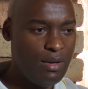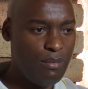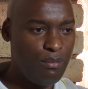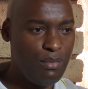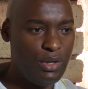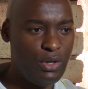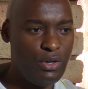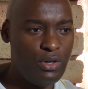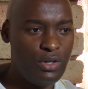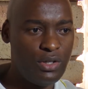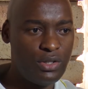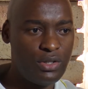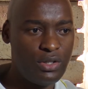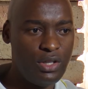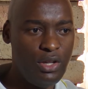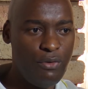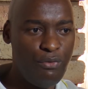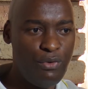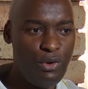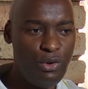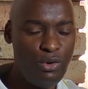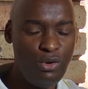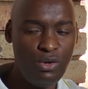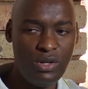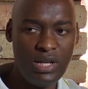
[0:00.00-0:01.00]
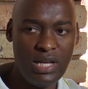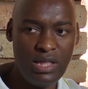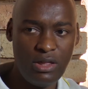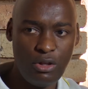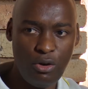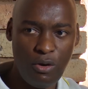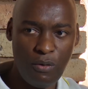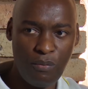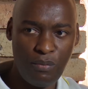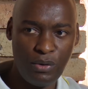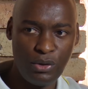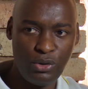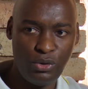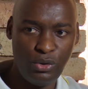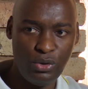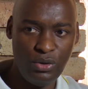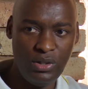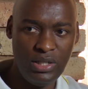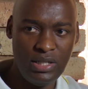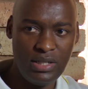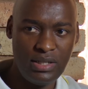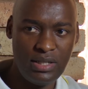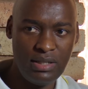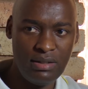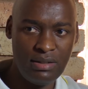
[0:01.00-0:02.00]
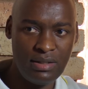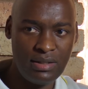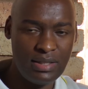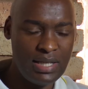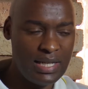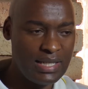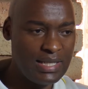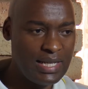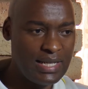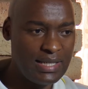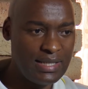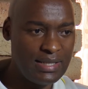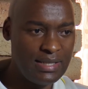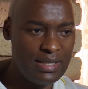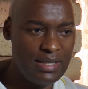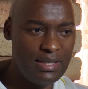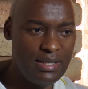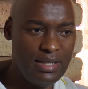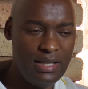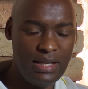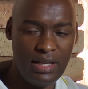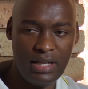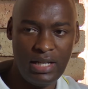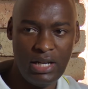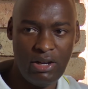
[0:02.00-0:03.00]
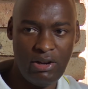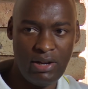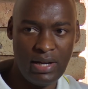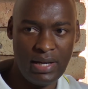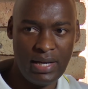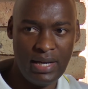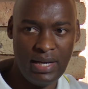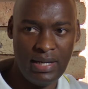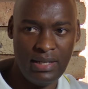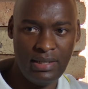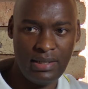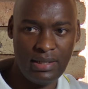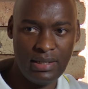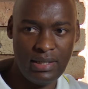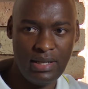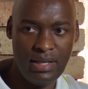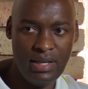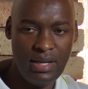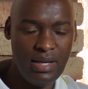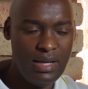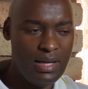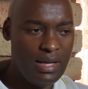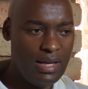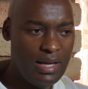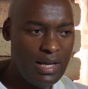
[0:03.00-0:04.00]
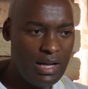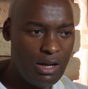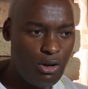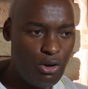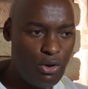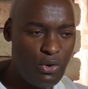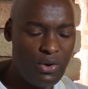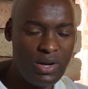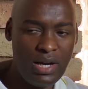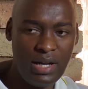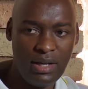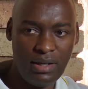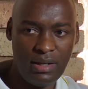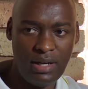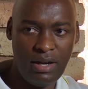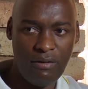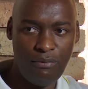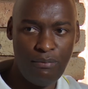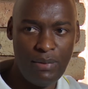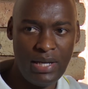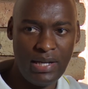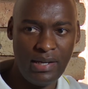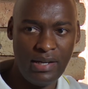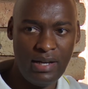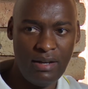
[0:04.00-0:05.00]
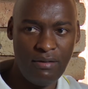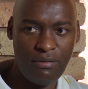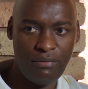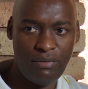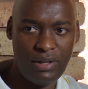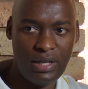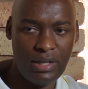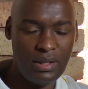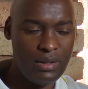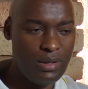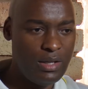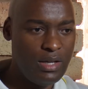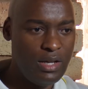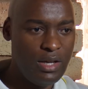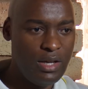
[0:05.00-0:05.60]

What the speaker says: Because if you look at the opportunities that are sitting in our country at local government level,